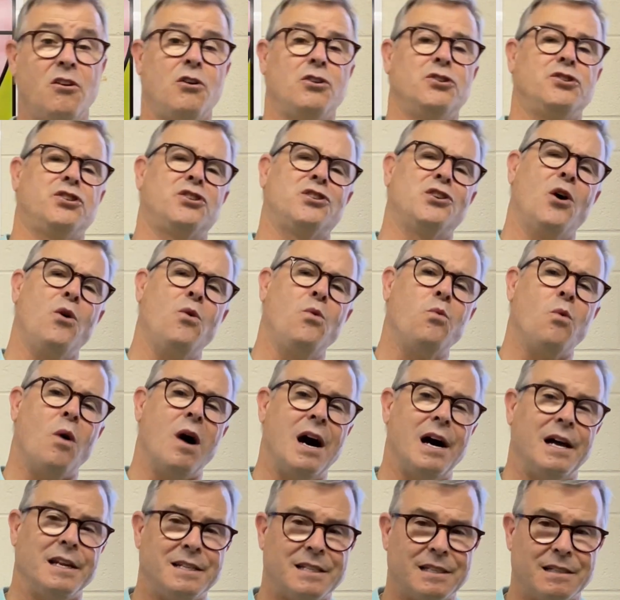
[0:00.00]
So
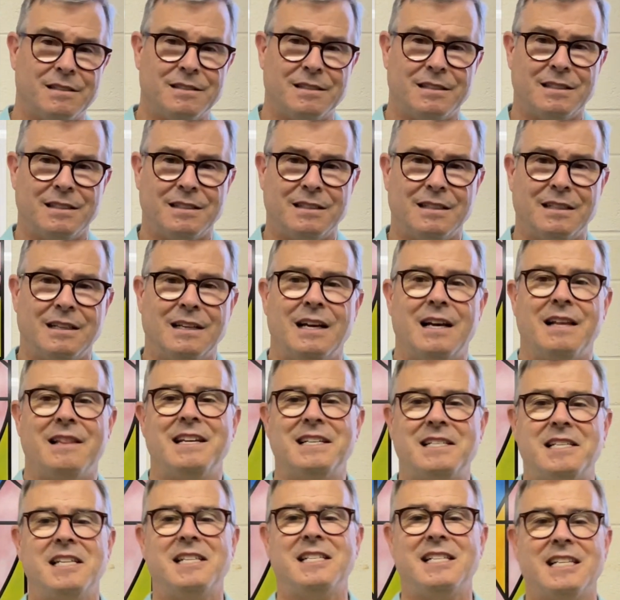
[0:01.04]
what?
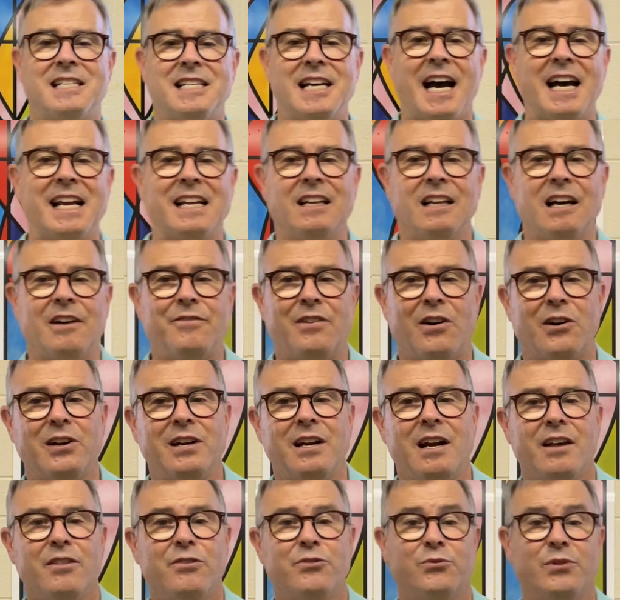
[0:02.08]
This is the title of
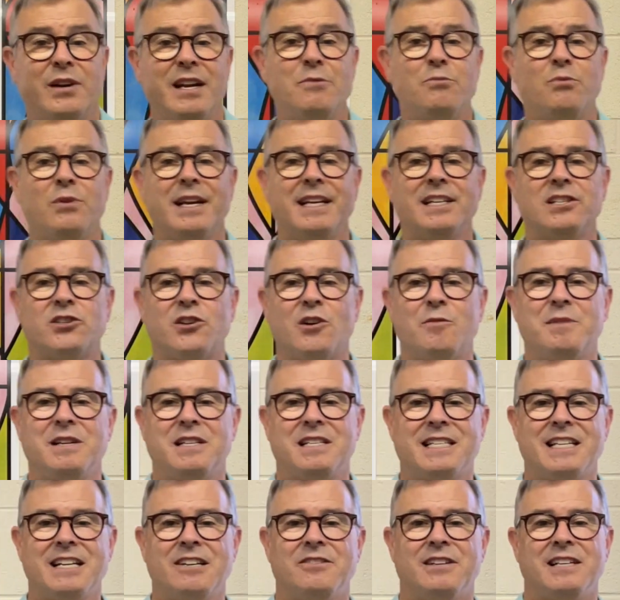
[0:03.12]
our three week sermon
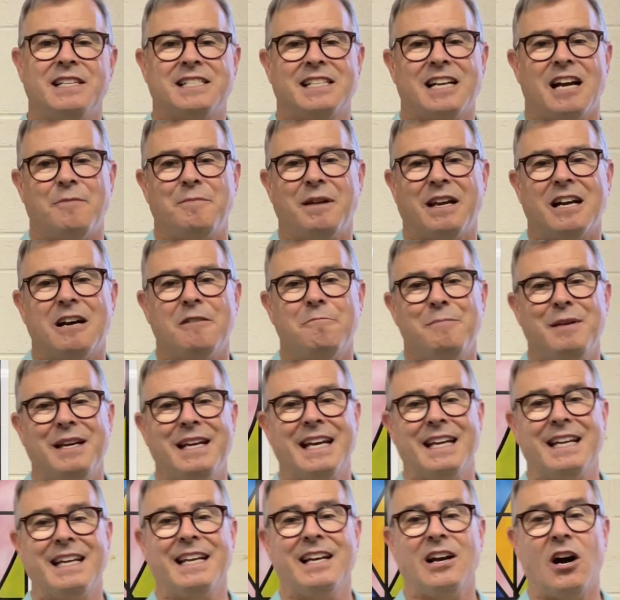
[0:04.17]
series coming up
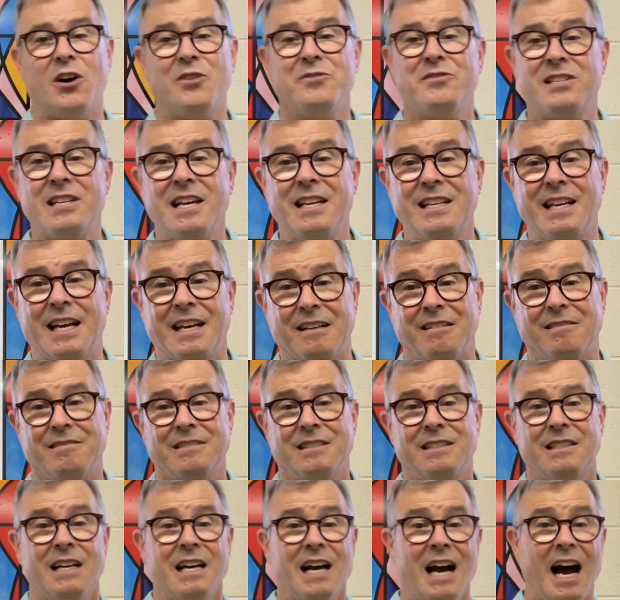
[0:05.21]
beginning on Sunday.
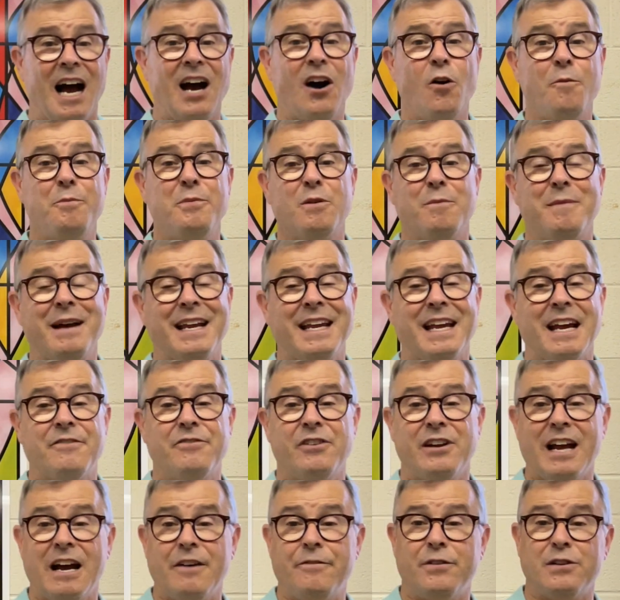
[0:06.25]
I hope you'll make
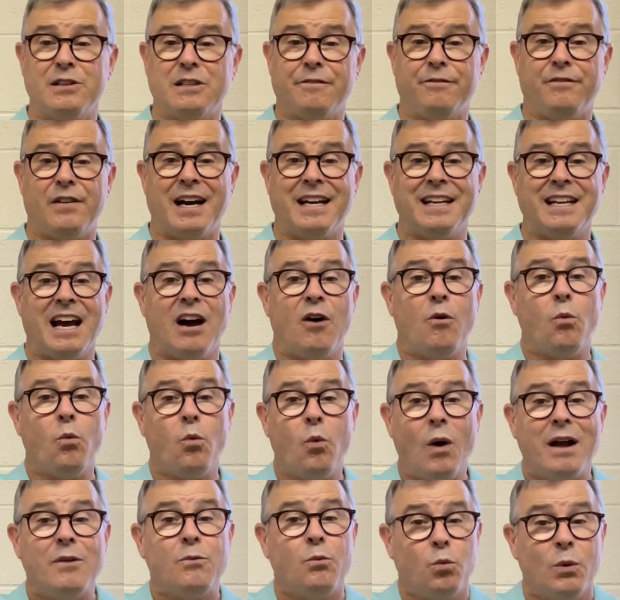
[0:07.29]
every effort to find out
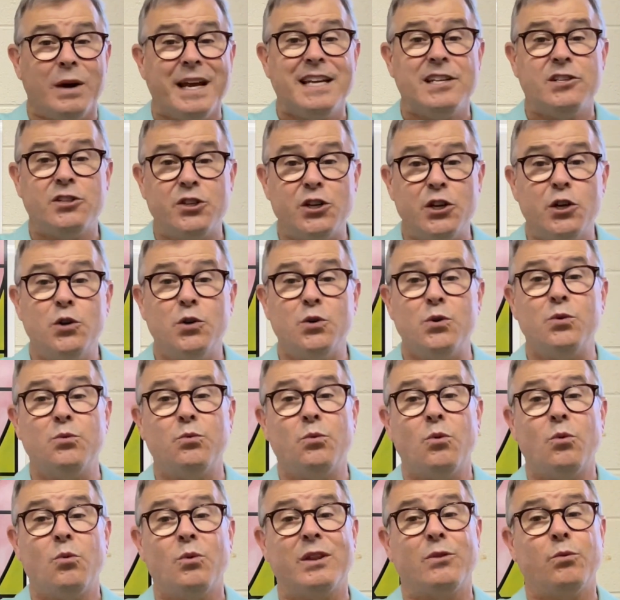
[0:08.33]
what we
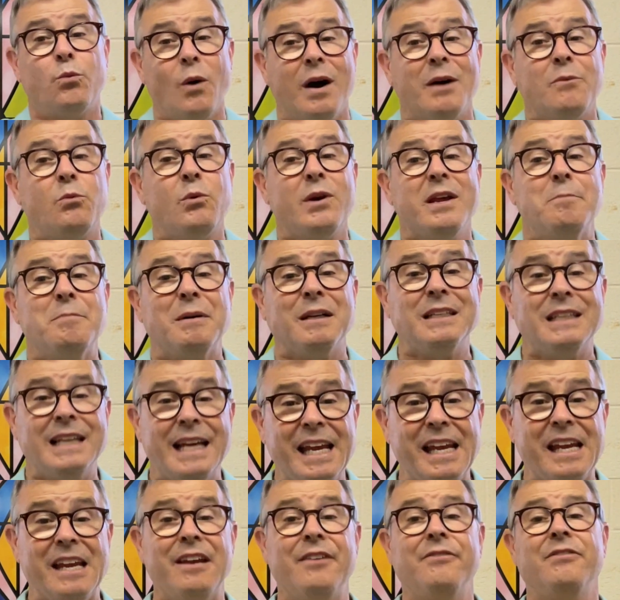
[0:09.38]
do with what we
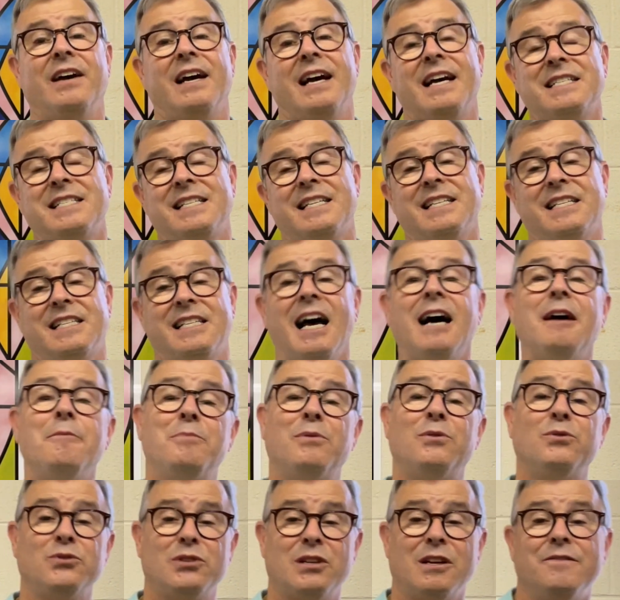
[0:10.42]
believe as
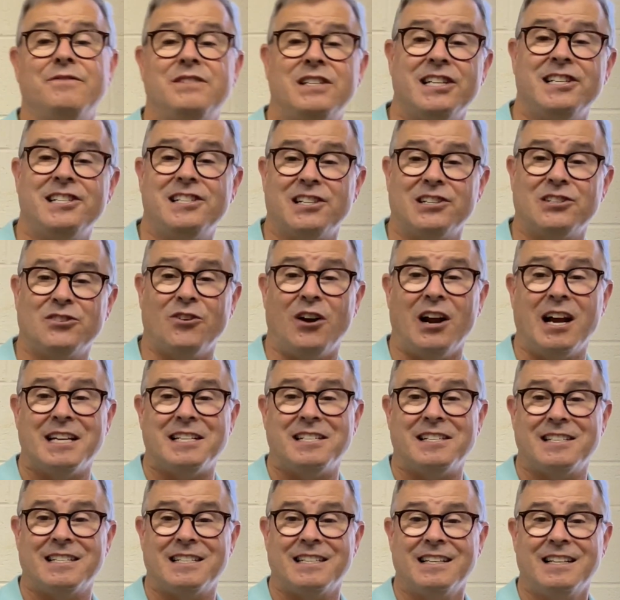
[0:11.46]
disciples of Jesus
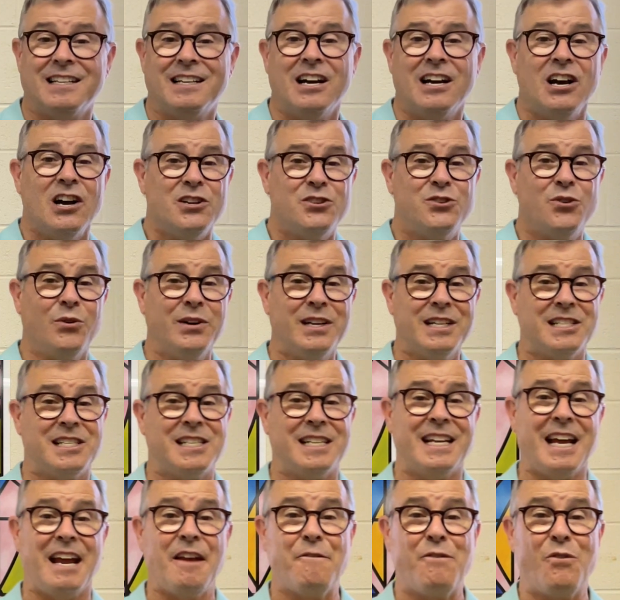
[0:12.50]
Christ. Join us at
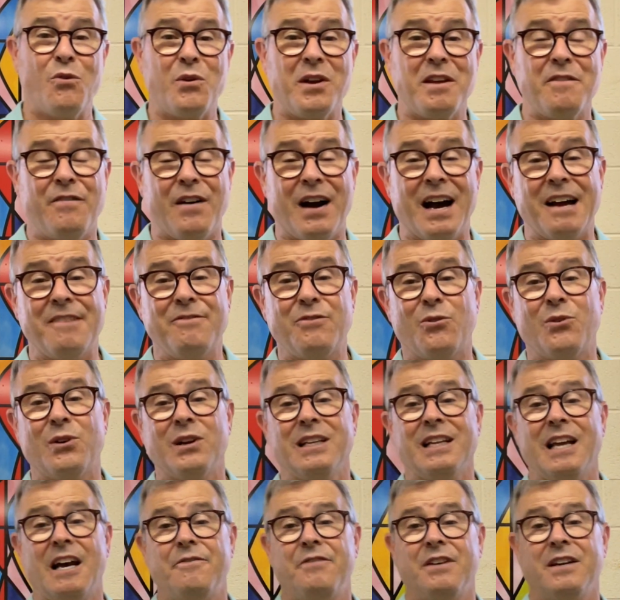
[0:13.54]
845 or
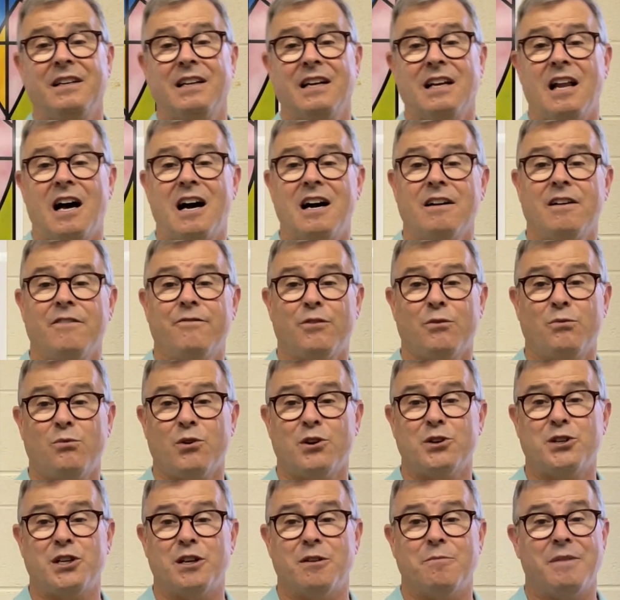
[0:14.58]
11 o'clock for
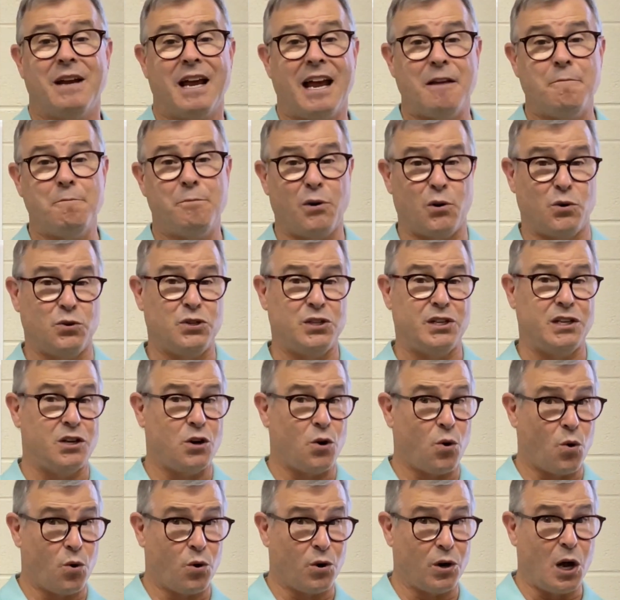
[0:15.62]
worship in person
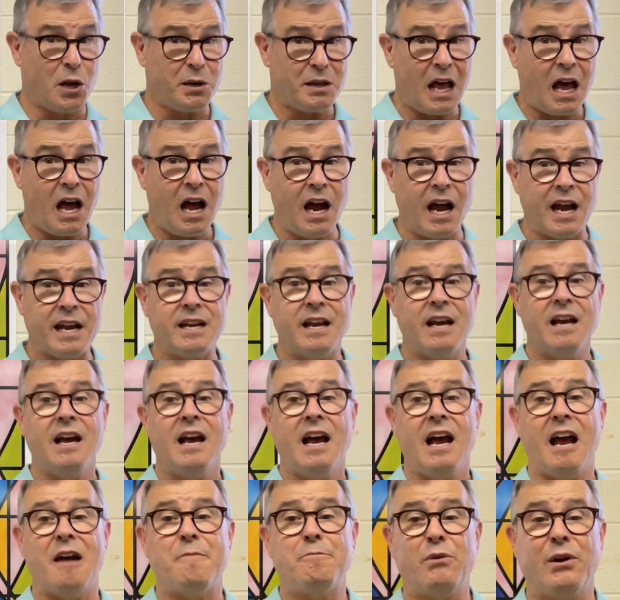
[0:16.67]
or online
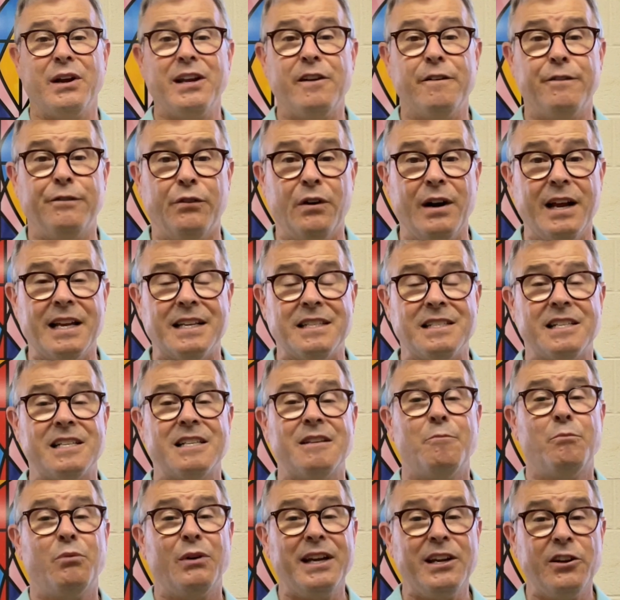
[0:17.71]
and bring your friends,
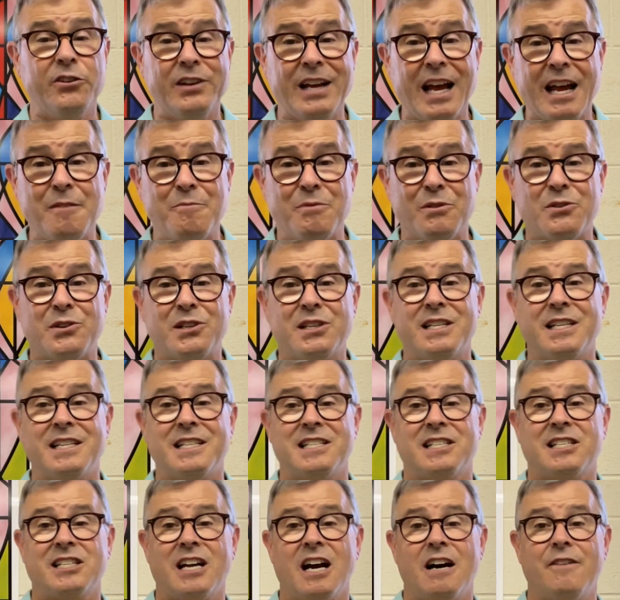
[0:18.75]
bring your neighbors to
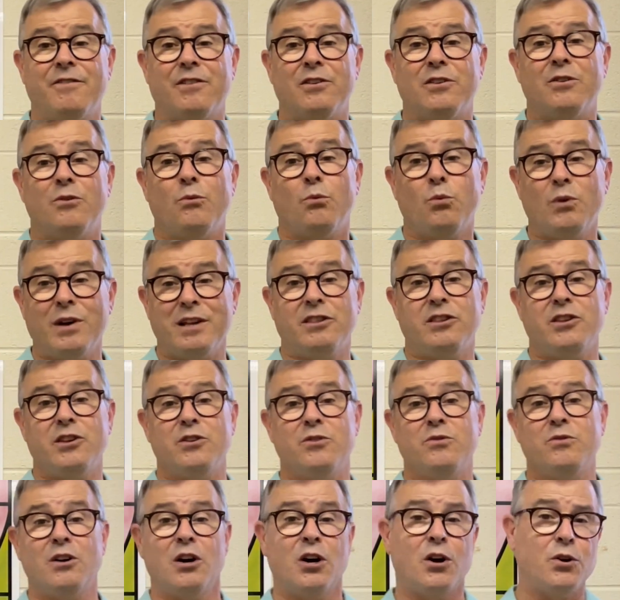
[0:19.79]
discover with
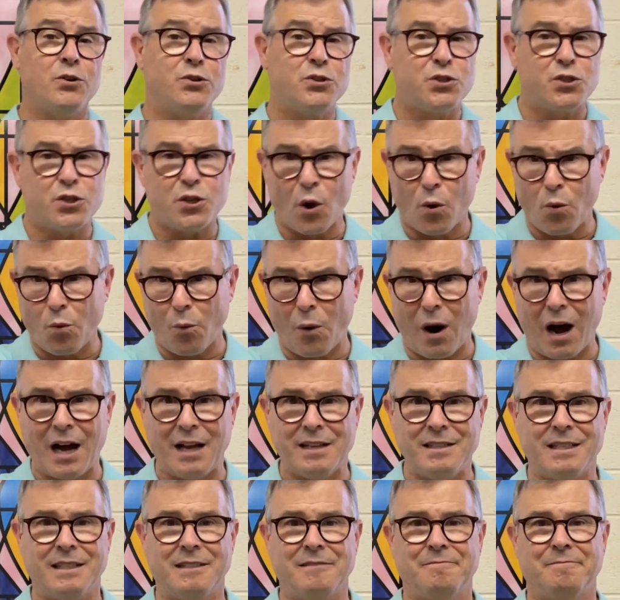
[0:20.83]
you so
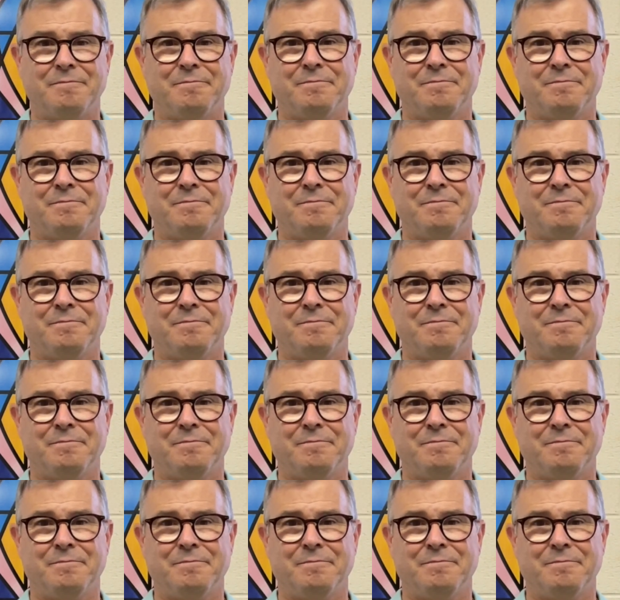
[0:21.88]
what.